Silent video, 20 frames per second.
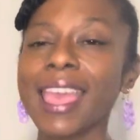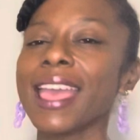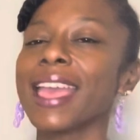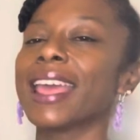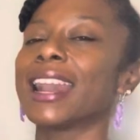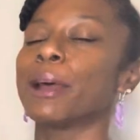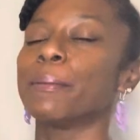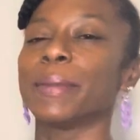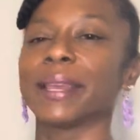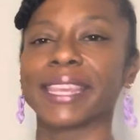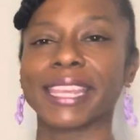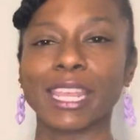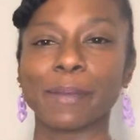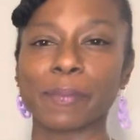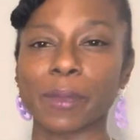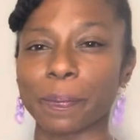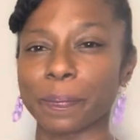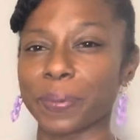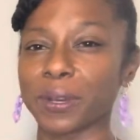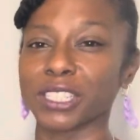and I'm gonna keep
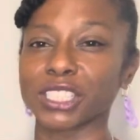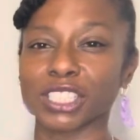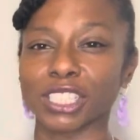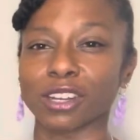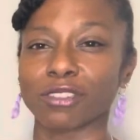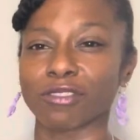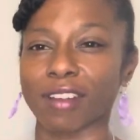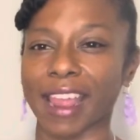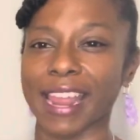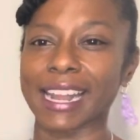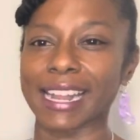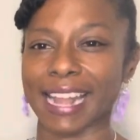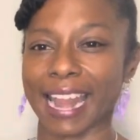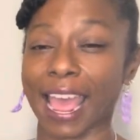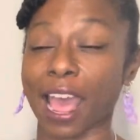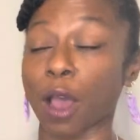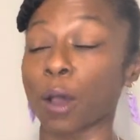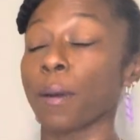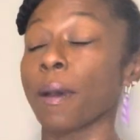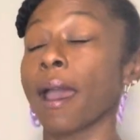it pushing right
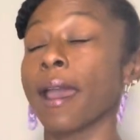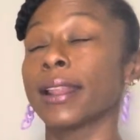now.